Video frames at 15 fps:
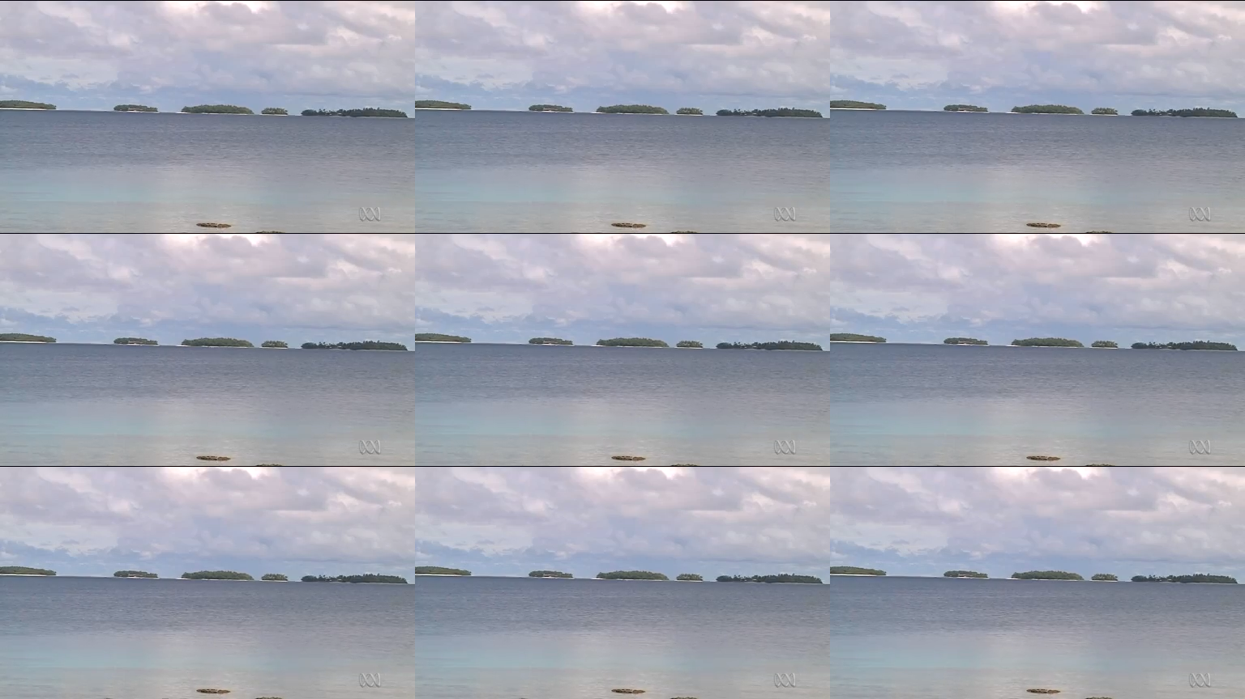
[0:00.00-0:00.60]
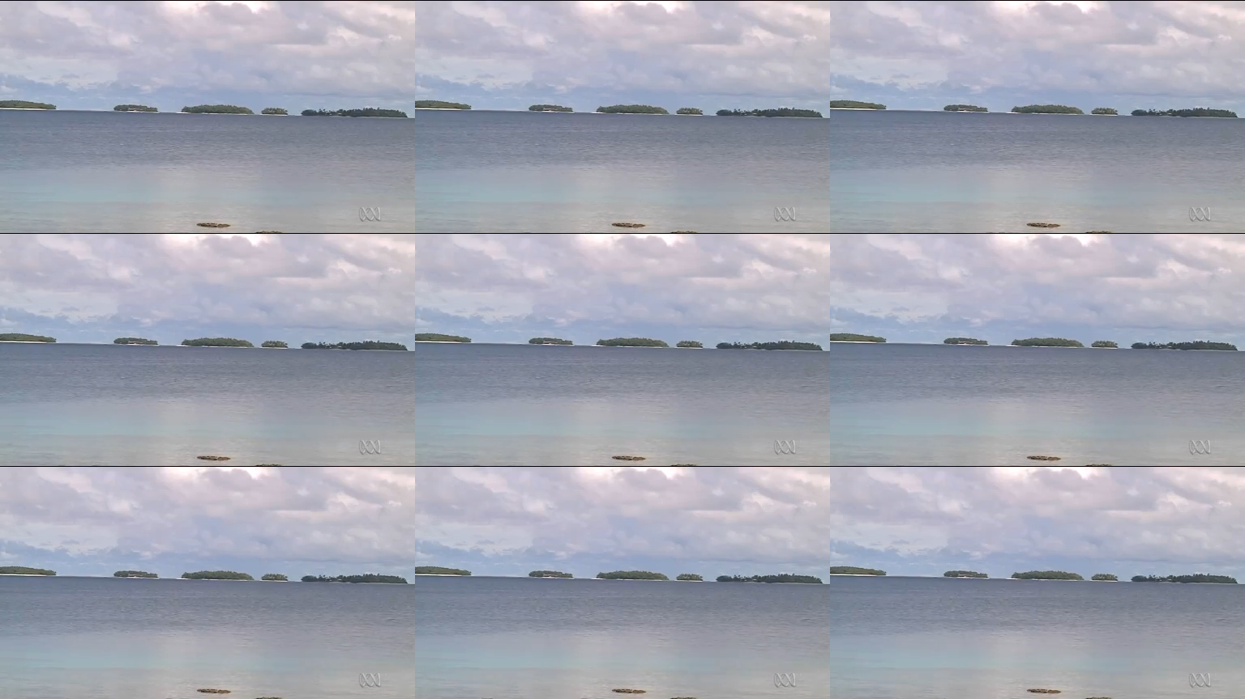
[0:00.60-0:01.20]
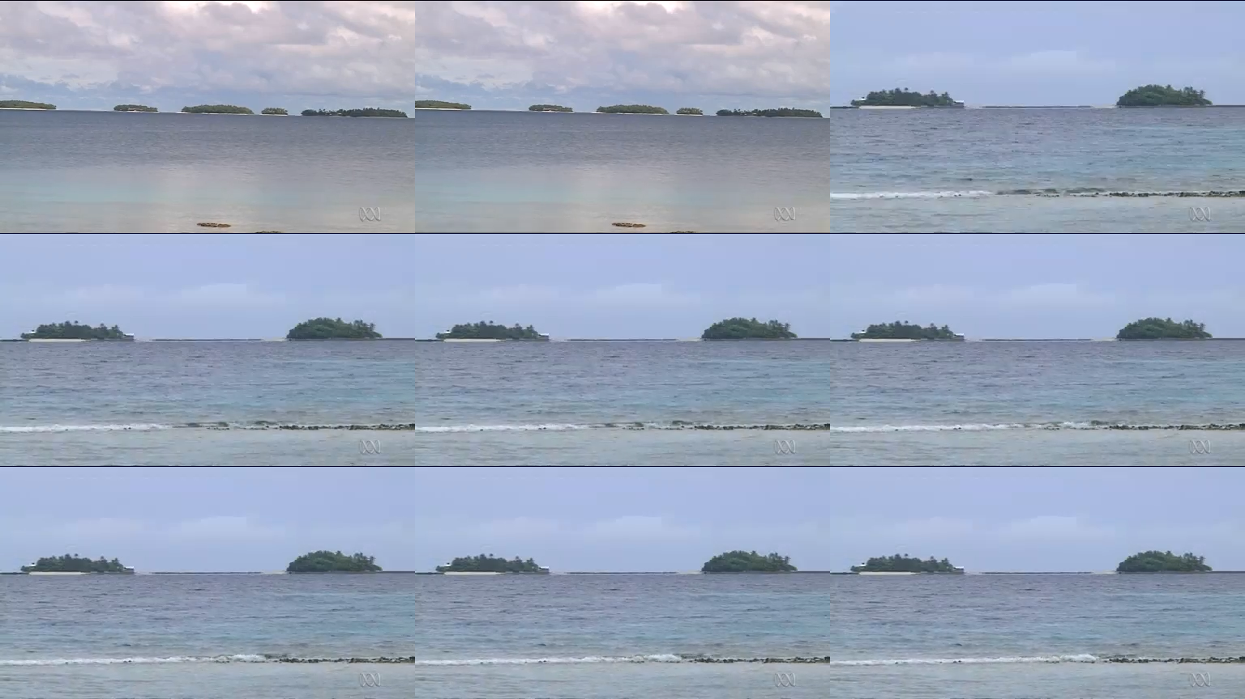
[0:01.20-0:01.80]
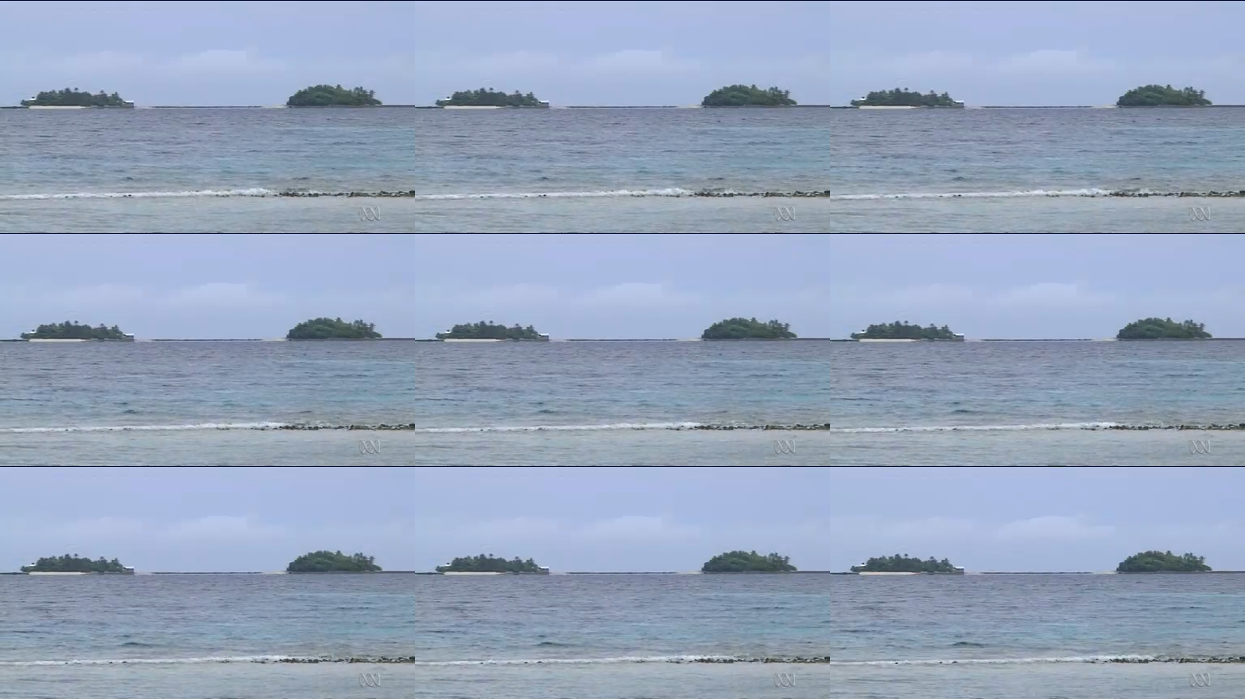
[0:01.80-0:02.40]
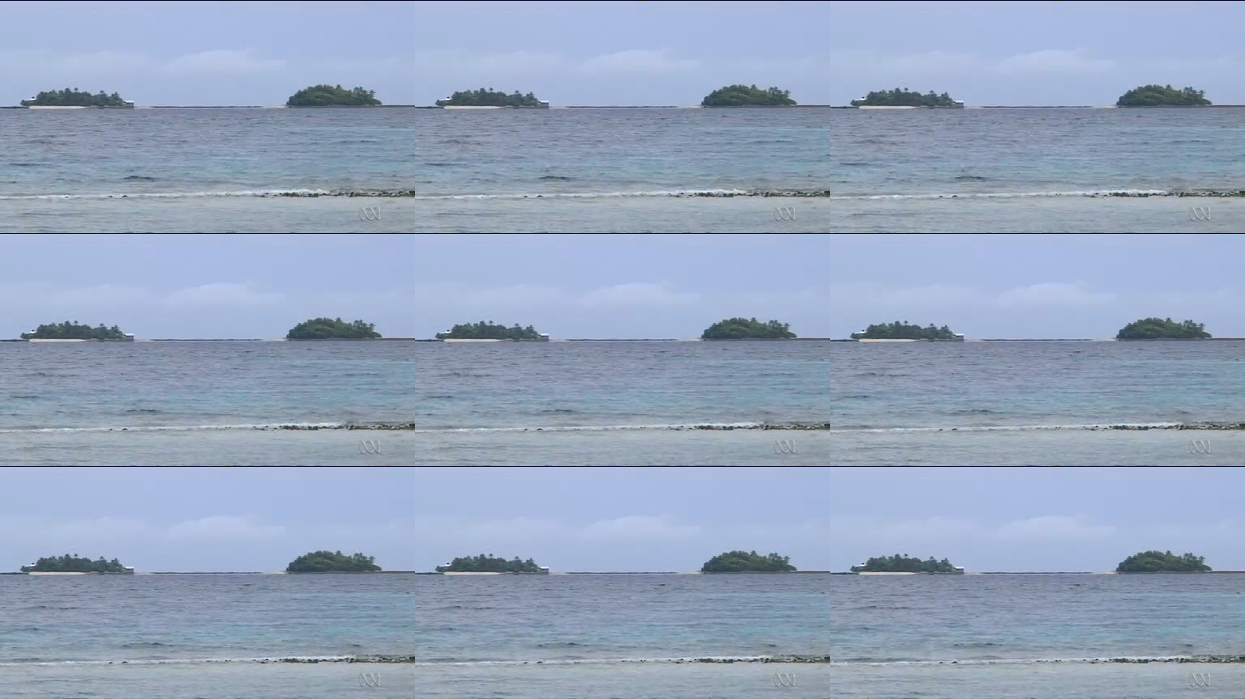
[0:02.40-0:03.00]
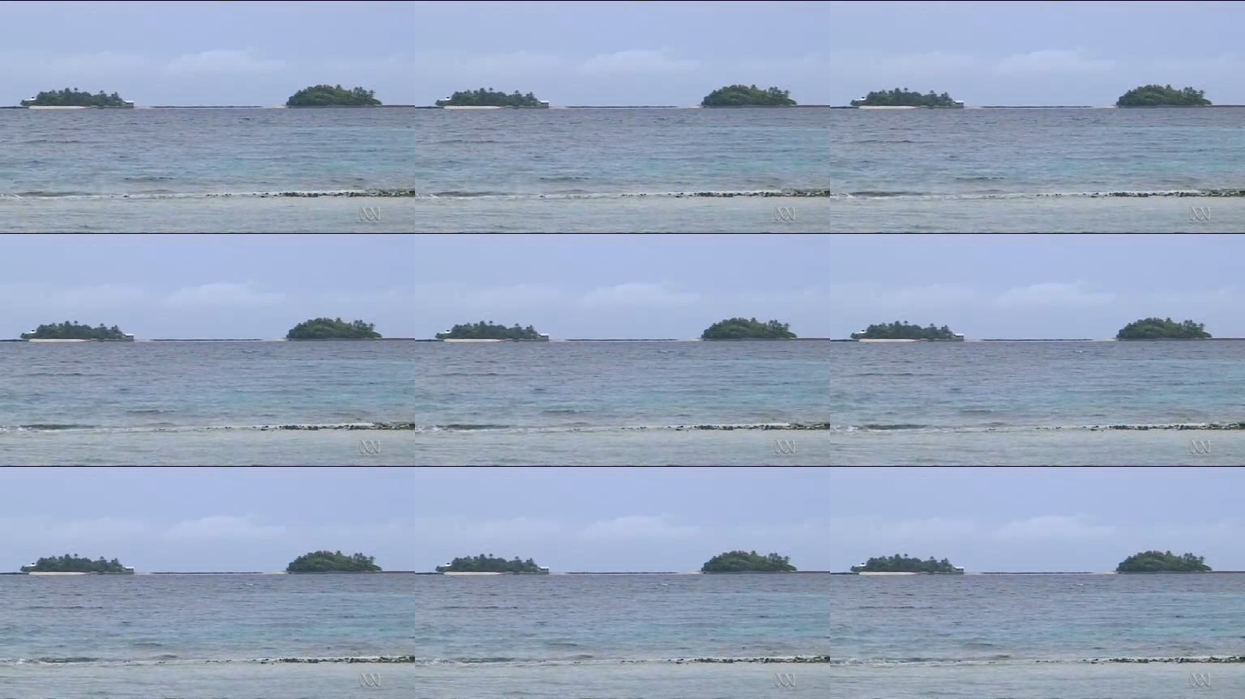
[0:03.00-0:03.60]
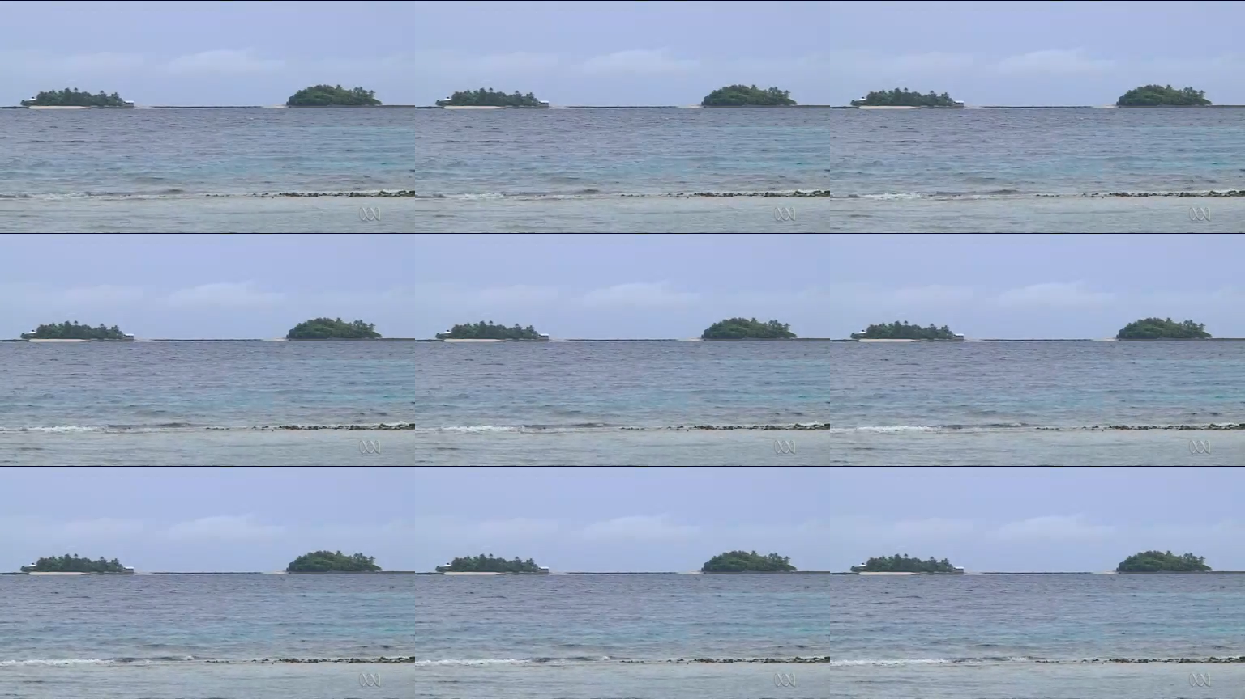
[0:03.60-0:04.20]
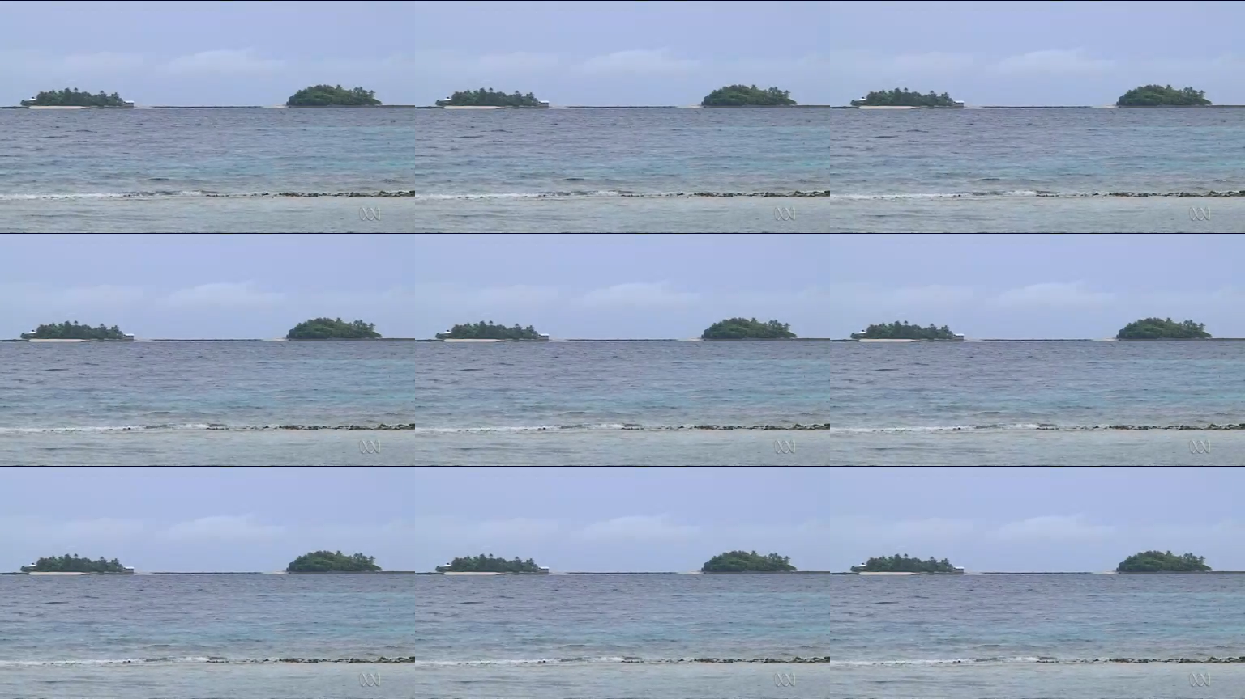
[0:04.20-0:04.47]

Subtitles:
Nobody's mouth can be seen.